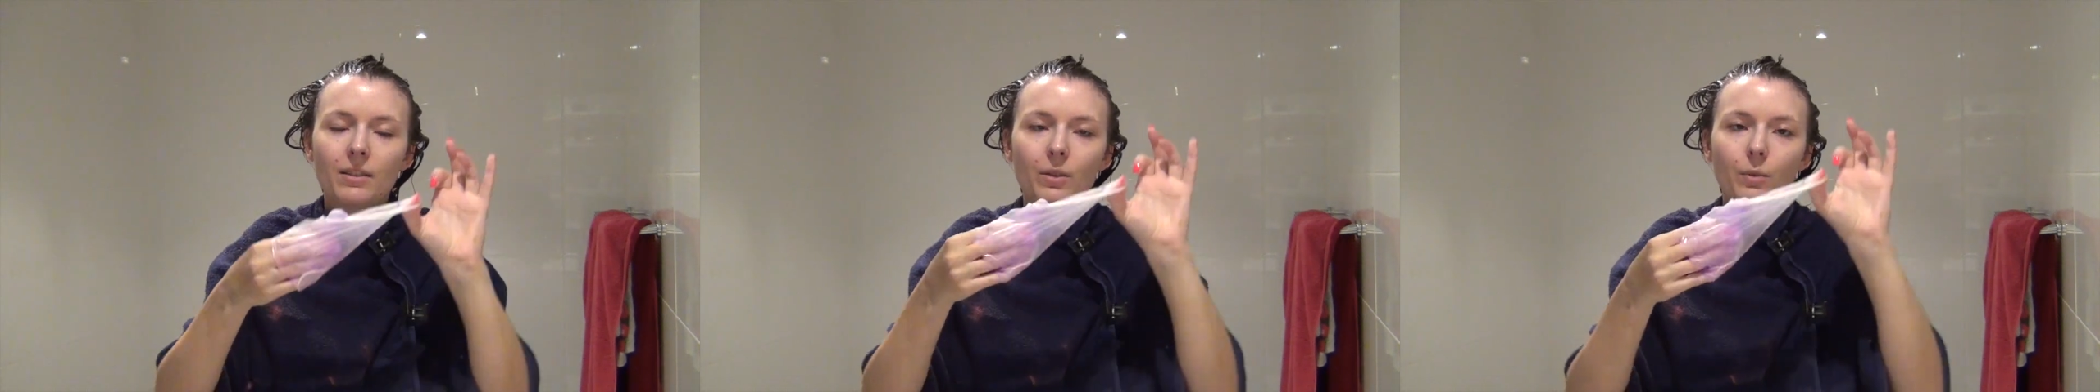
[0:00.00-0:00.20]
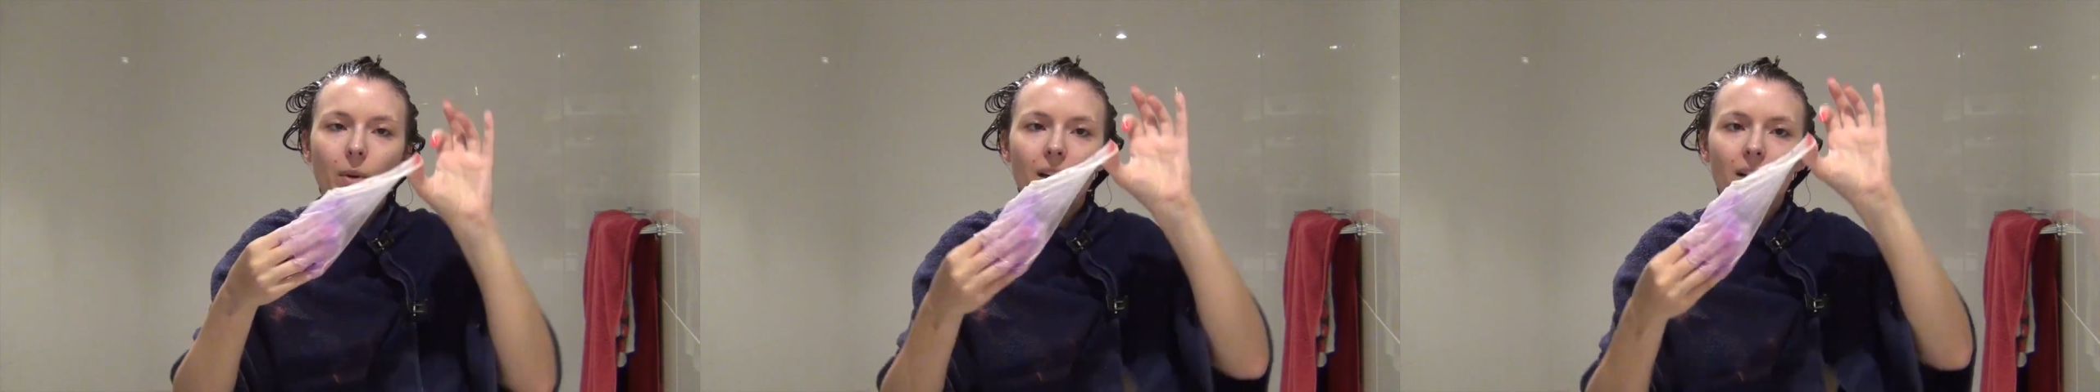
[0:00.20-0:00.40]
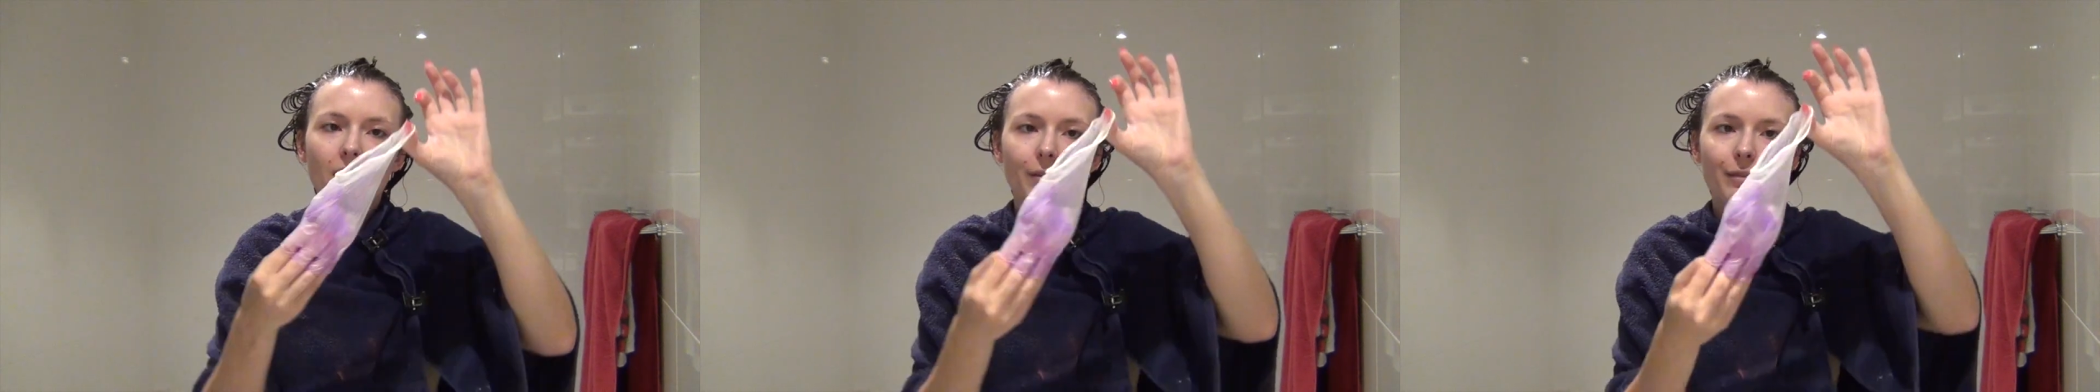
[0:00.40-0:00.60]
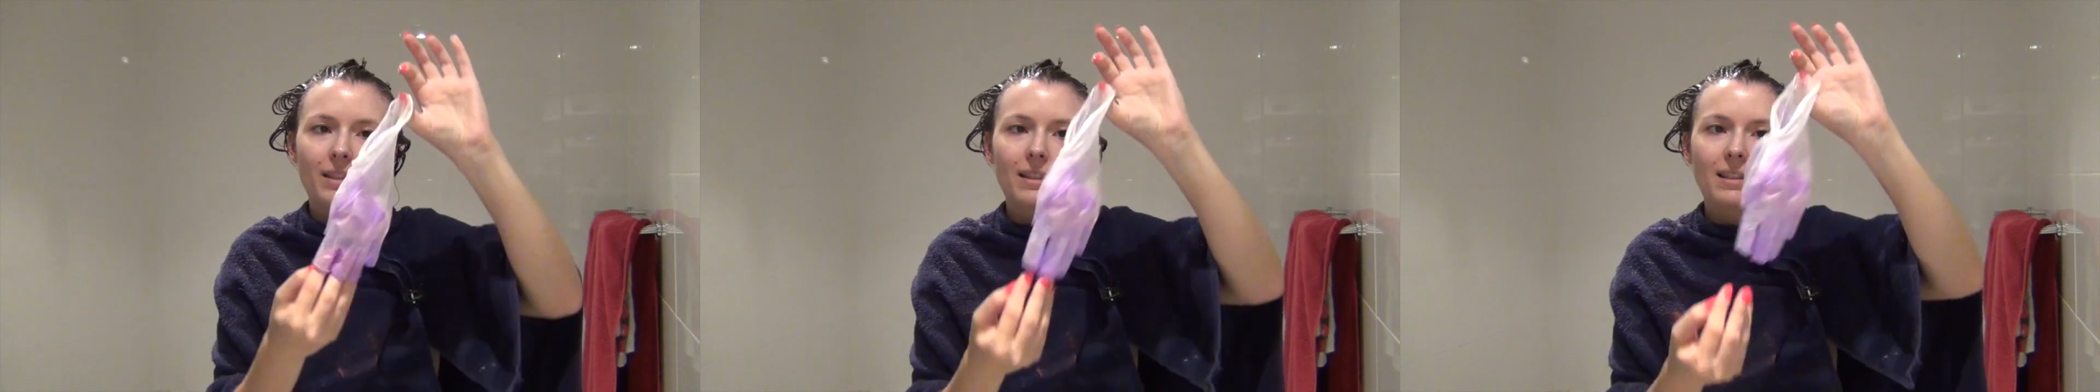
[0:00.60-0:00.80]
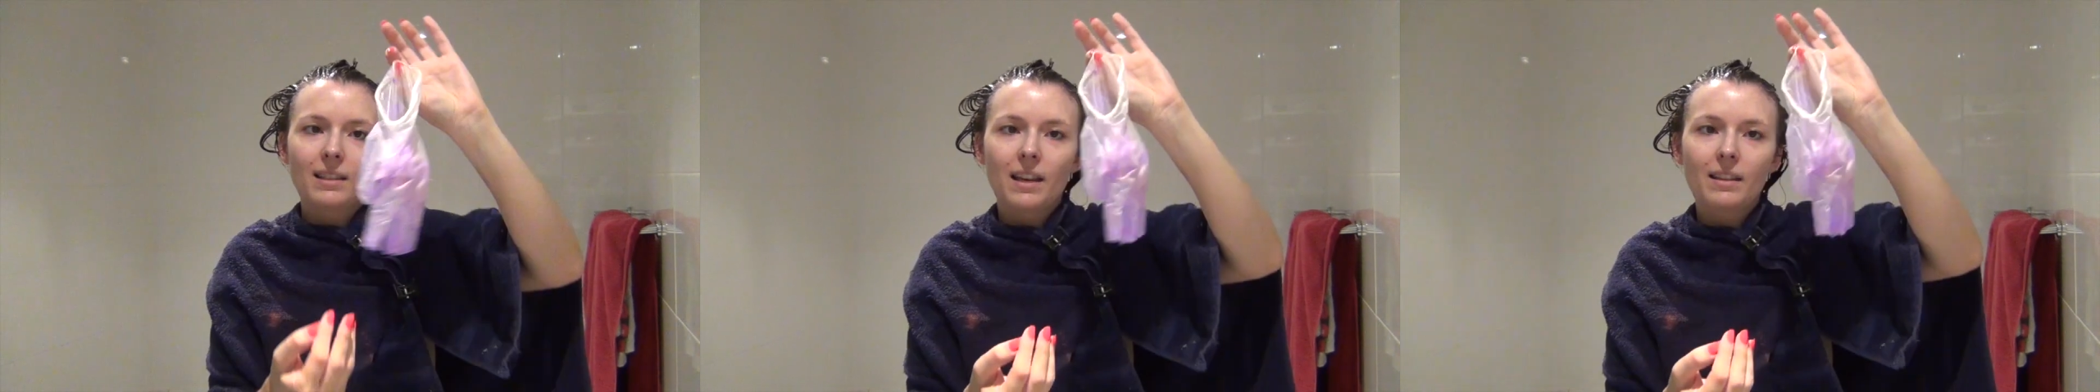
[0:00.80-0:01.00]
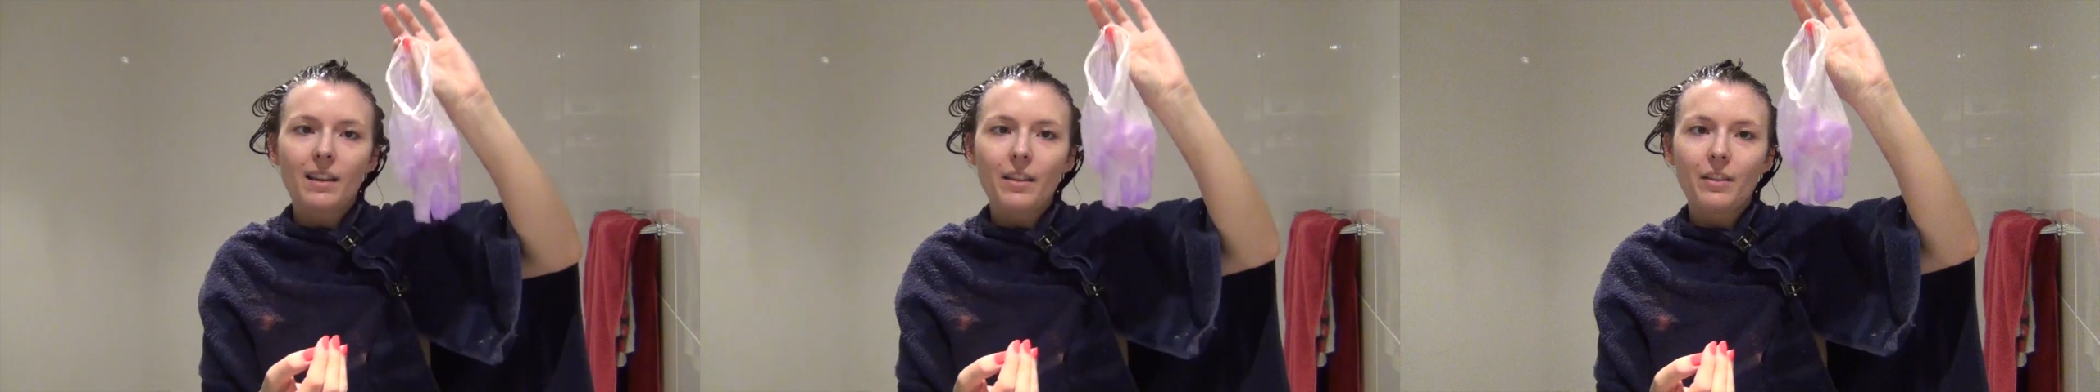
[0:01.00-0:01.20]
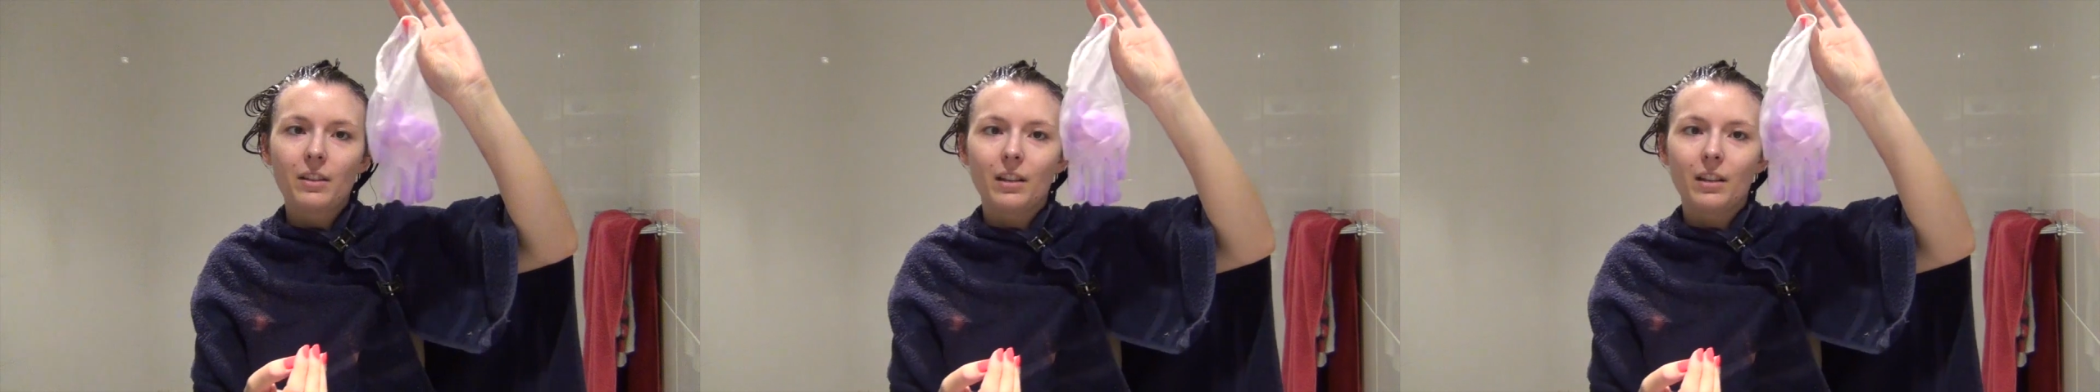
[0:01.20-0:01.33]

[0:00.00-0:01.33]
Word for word: So one glove is inside the other